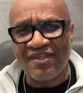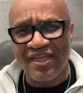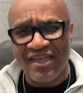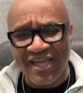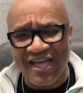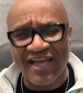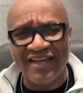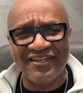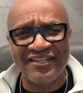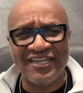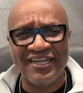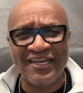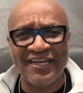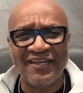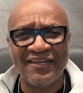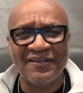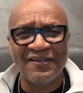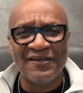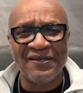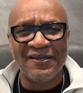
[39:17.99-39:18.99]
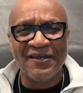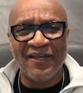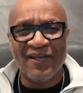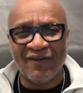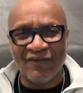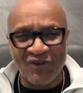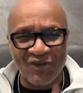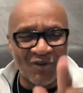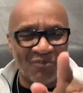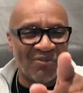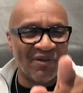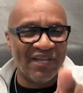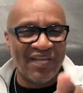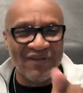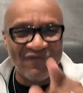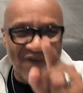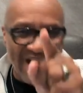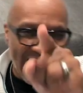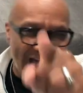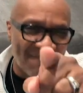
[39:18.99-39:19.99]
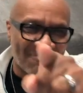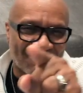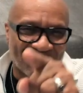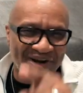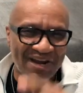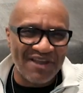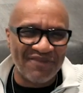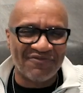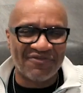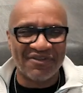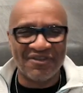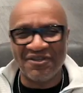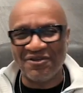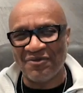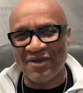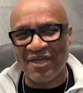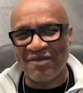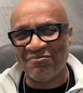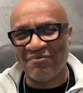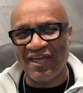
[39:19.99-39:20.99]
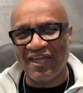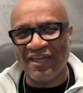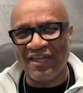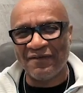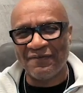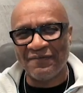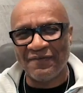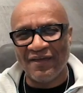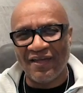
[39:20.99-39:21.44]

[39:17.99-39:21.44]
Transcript: Yeah, I did. If you're a believer, I prayed for you. Amen.